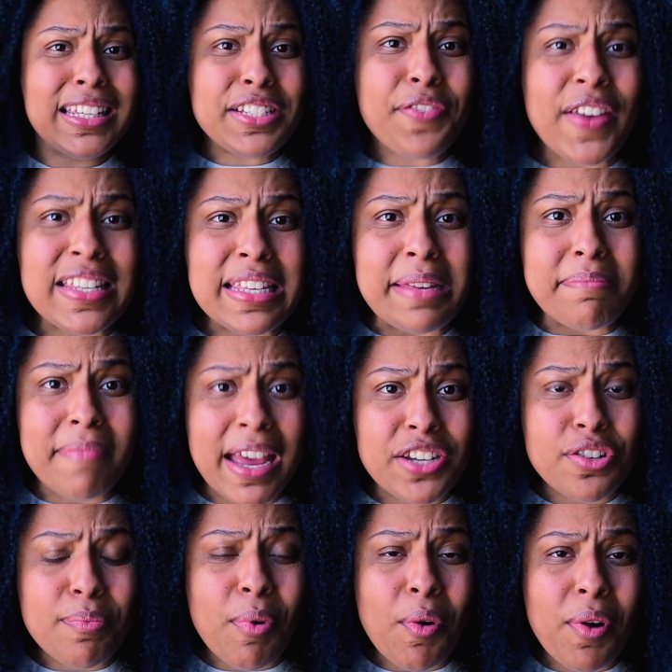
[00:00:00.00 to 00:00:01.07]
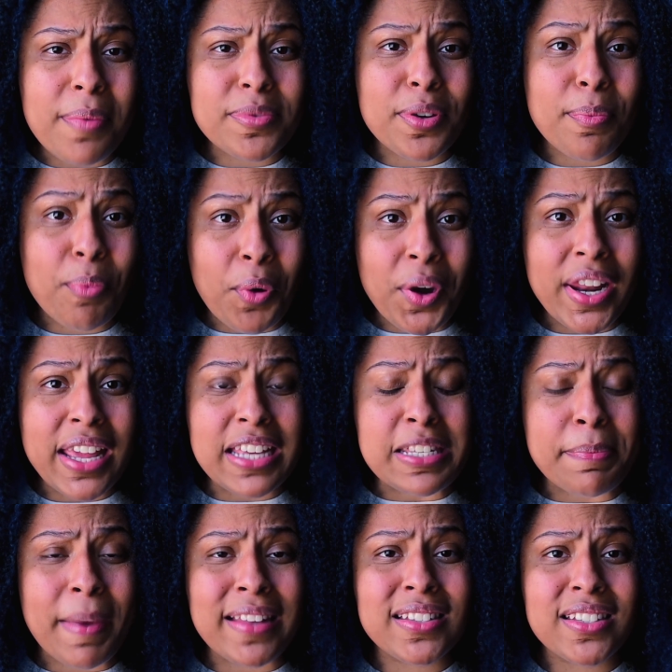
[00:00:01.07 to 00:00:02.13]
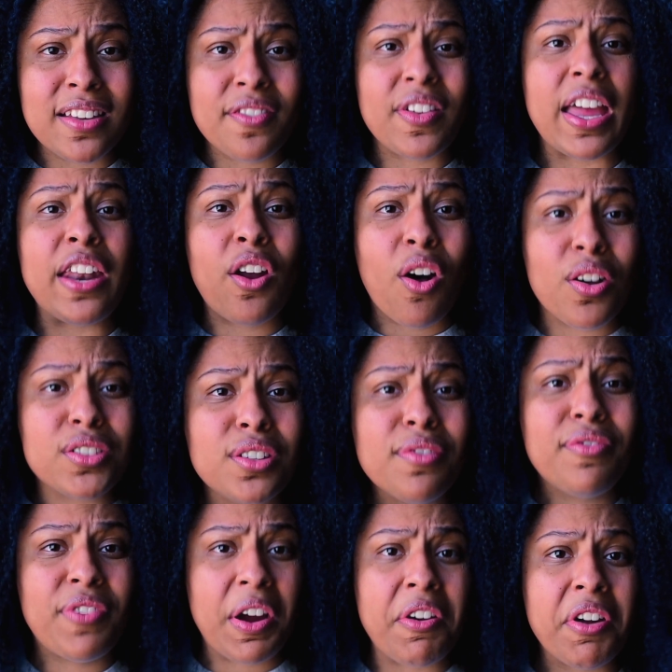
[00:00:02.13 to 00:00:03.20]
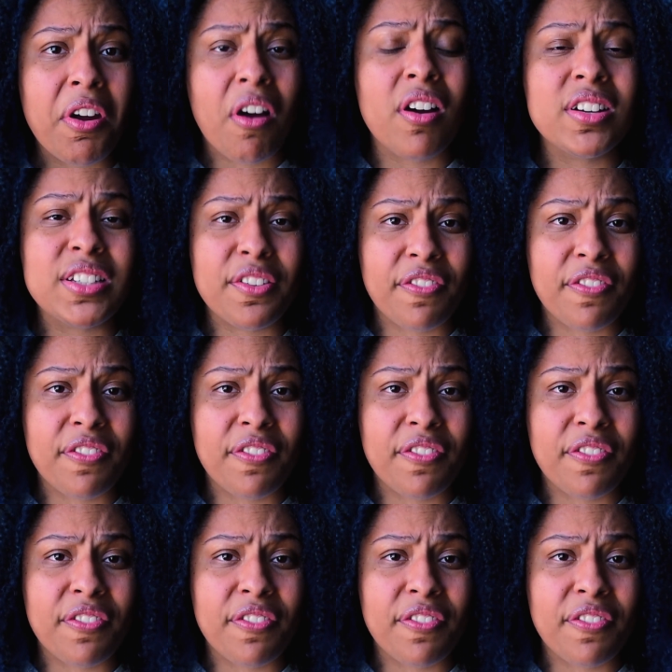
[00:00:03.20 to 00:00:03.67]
let's face it, master programs are pretty expensive and also very hard to